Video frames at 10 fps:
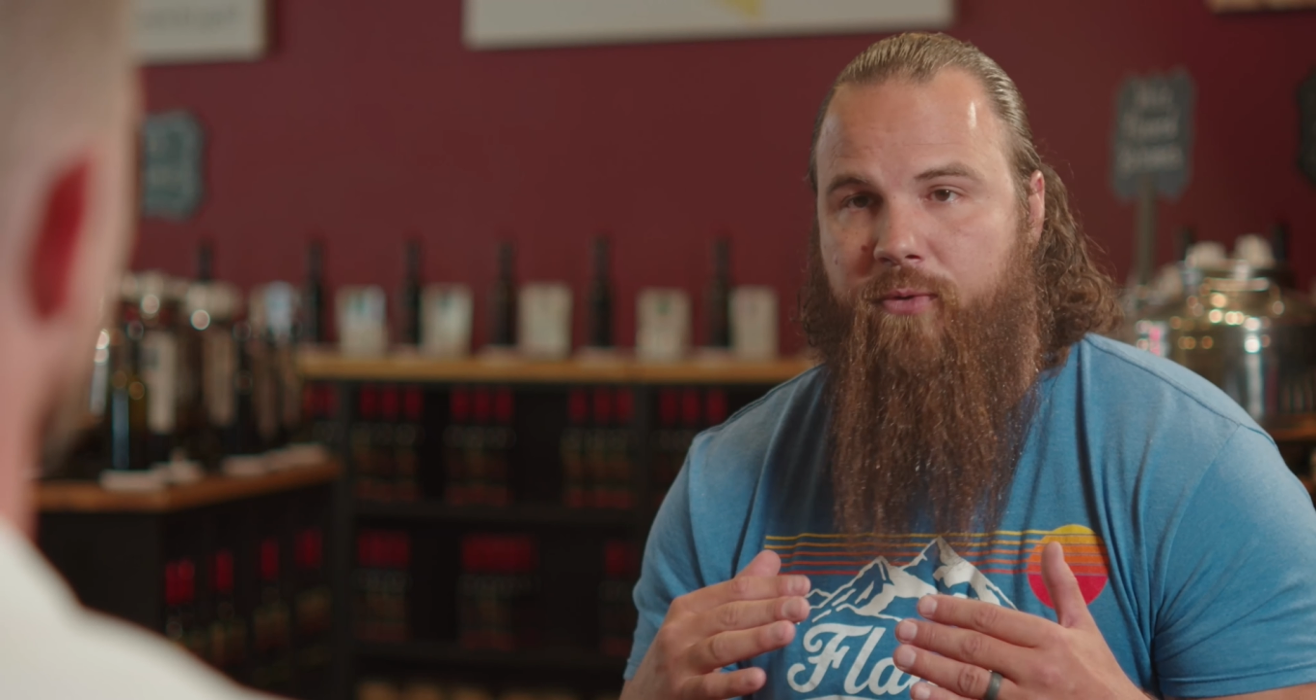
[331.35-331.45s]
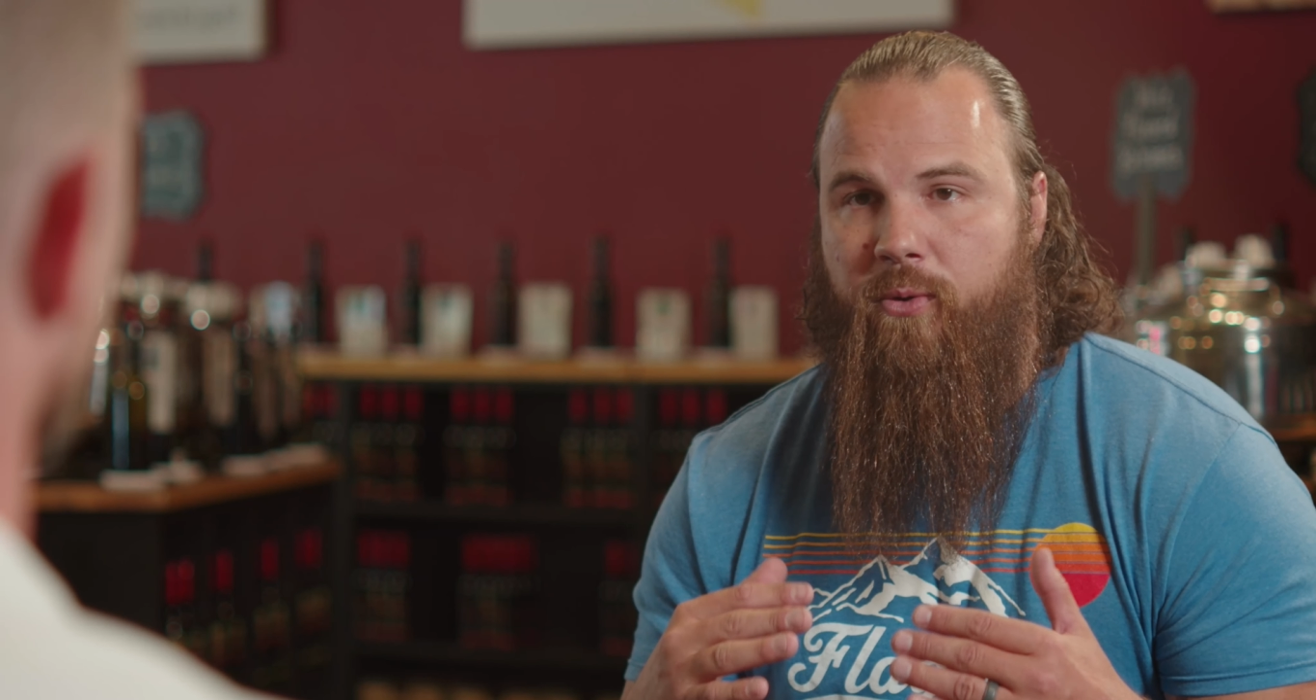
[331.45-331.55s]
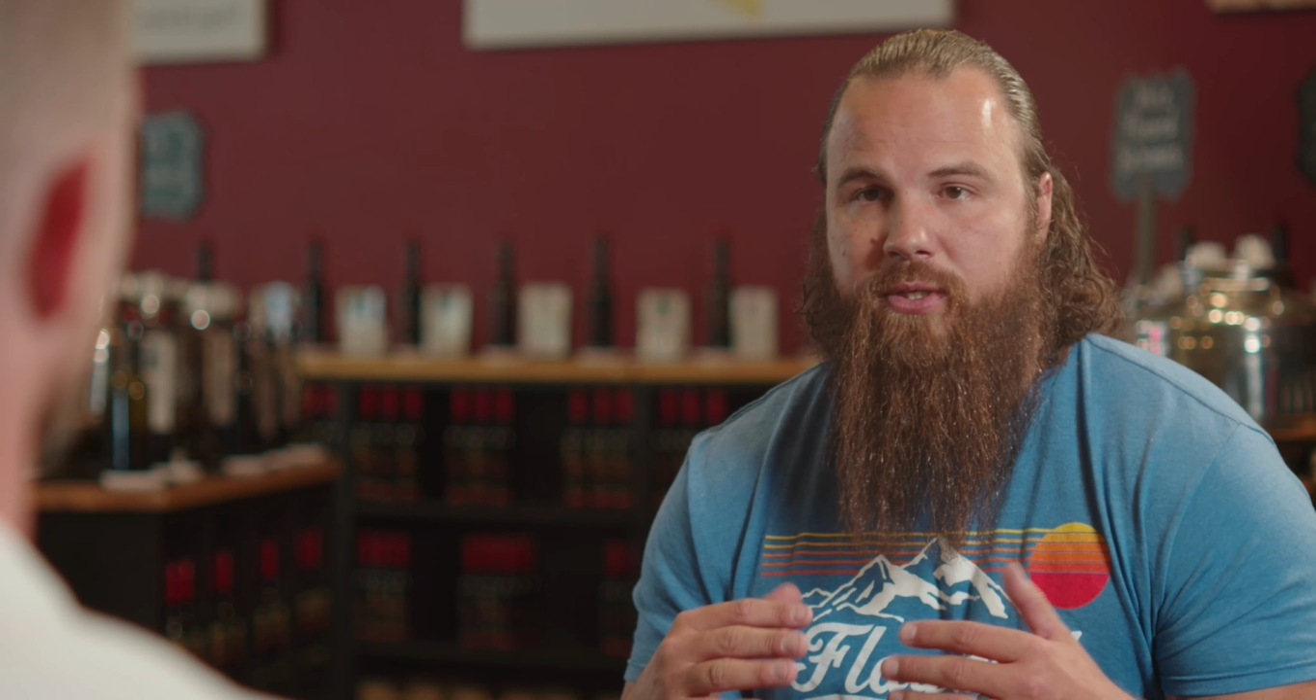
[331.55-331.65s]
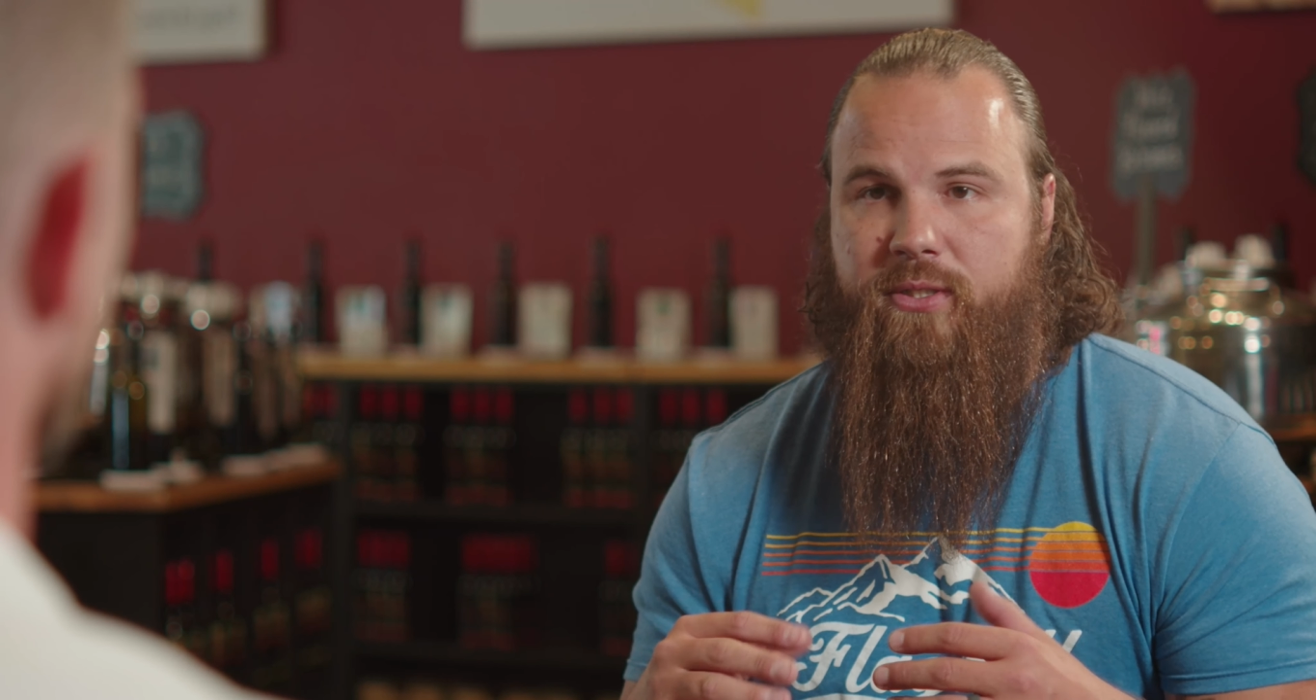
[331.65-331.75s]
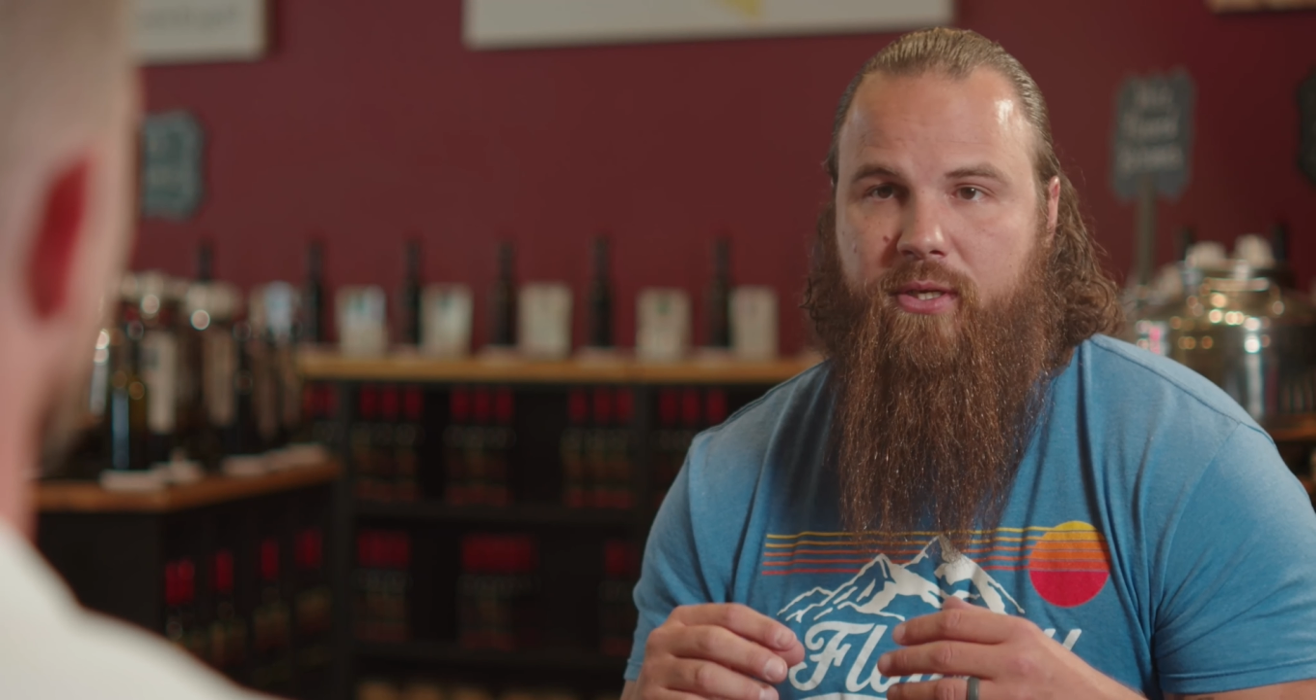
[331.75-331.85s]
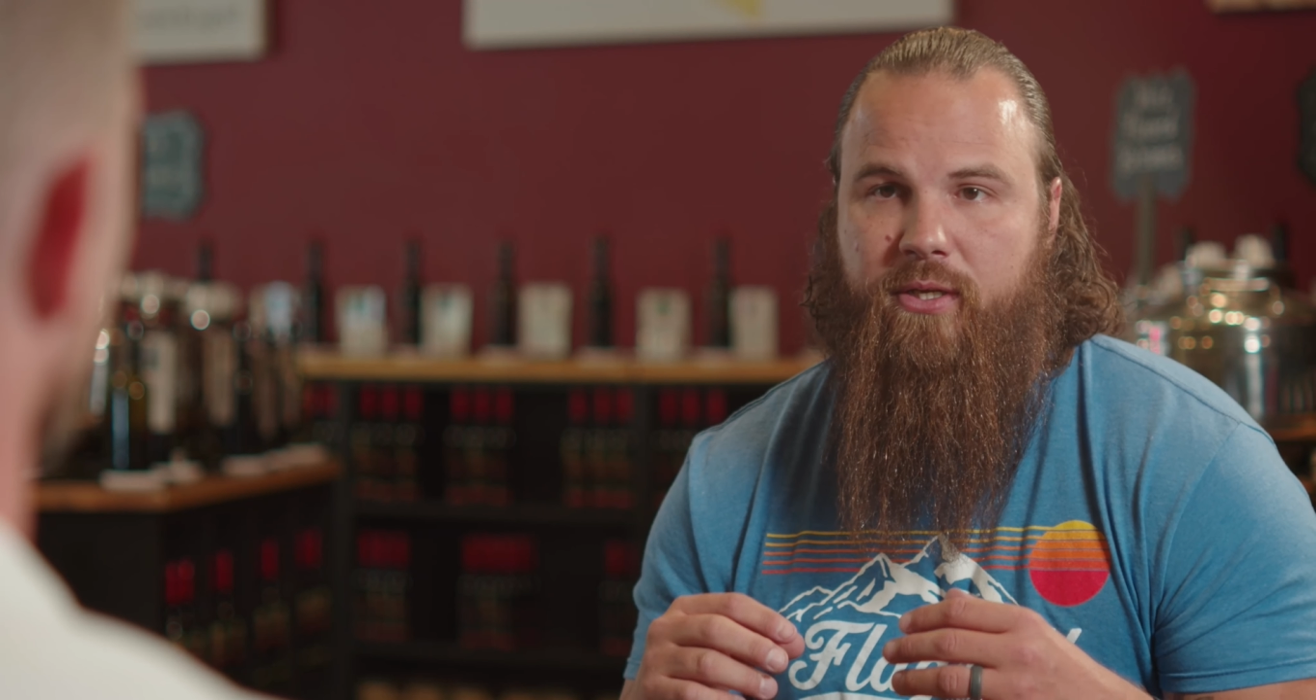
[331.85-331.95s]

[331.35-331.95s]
focused